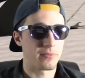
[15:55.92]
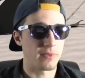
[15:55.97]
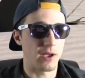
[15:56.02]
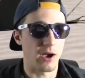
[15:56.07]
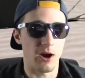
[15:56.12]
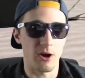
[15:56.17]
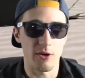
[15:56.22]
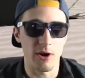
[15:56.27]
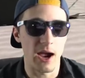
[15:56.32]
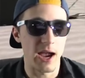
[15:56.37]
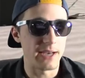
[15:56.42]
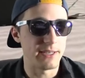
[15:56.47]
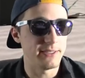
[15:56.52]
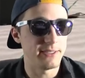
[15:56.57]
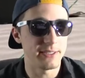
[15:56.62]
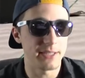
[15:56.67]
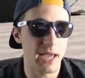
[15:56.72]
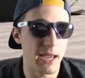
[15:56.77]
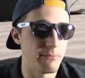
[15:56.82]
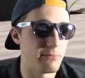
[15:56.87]
All right,
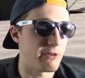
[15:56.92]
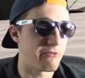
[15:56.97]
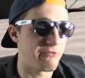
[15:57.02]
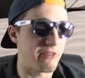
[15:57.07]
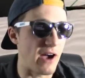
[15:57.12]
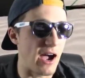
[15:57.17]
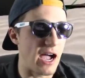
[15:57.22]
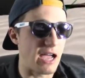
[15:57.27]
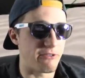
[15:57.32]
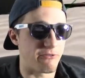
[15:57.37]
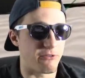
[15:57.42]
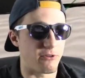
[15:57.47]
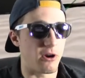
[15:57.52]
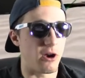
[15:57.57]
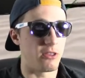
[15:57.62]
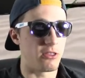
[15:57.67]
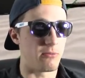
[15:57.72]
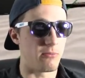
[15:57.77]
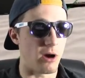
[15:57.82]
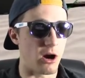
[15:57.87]
game to five for
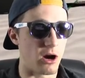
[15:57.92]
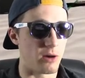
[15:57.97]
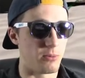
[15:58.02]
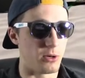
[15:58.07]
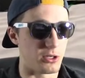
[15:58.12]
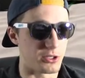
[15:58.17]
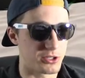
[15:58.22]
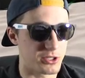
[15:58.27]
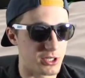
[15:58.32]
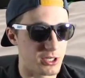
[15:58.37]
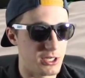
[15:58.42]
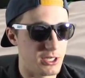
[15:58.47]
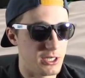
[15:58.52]
all the marbles.